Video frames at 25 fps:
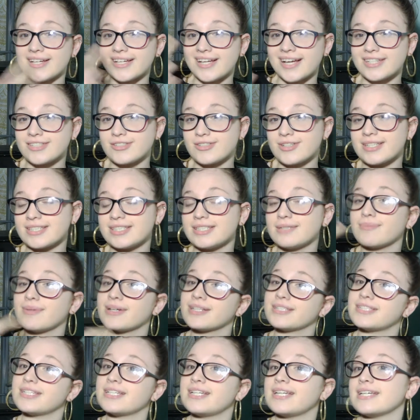As you have seen by
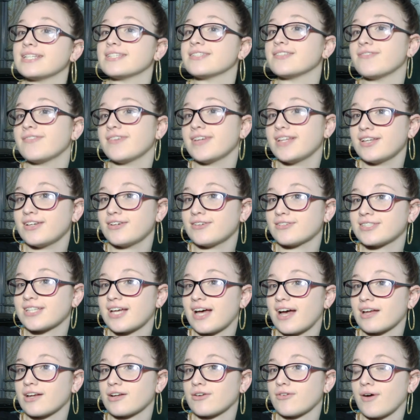today's video
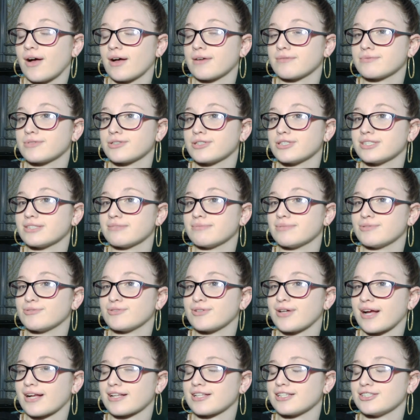title, I'm going to be
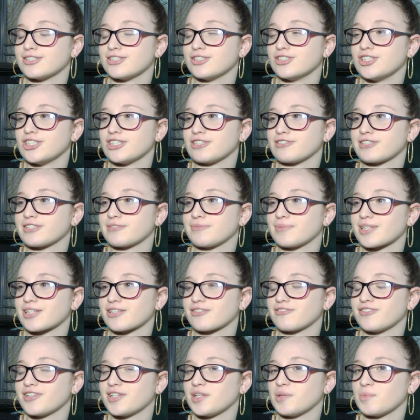reacting to Jerry's
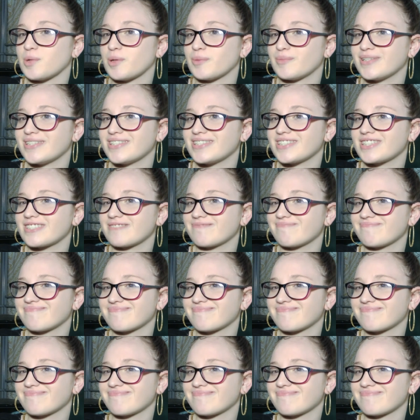finger funny moments.